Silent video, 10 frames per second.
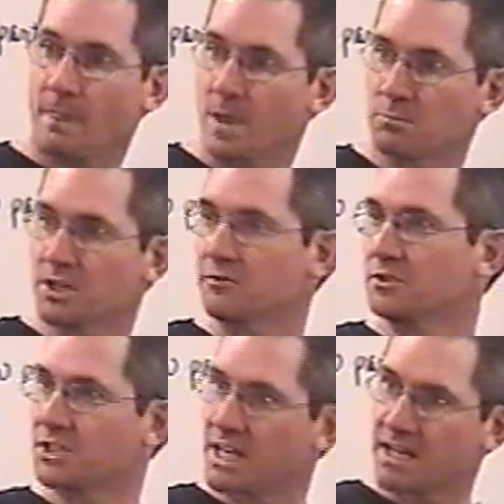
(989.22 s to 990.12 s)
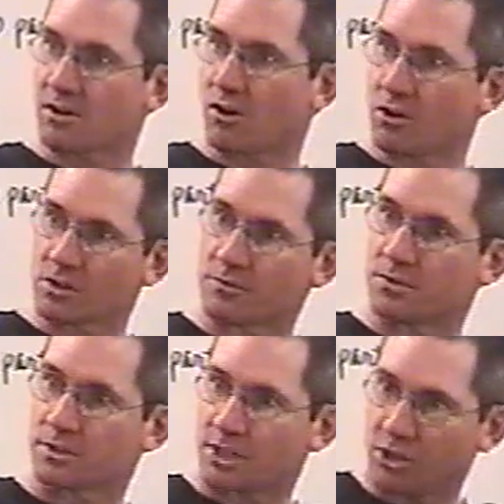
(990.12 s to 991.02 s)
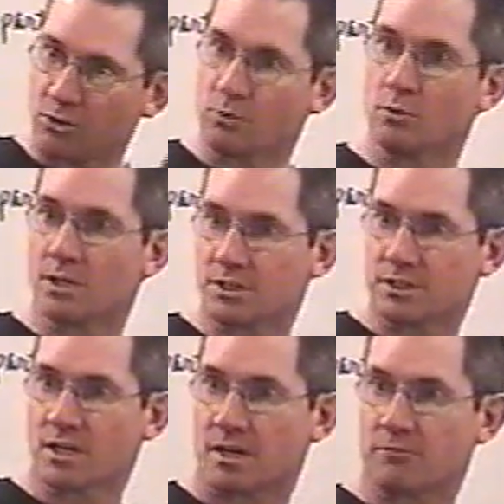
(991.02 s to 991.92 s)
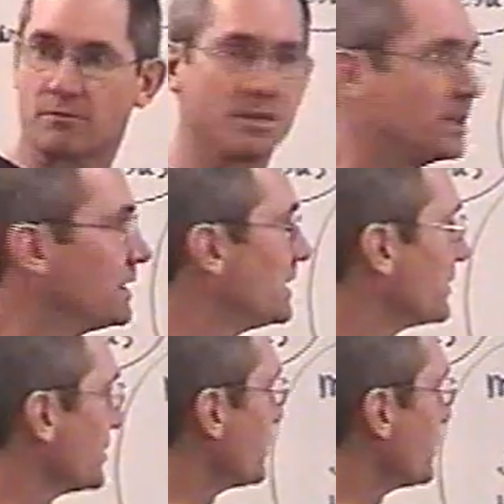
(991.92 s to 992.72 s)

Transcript: But if you take all of the Q stuff, this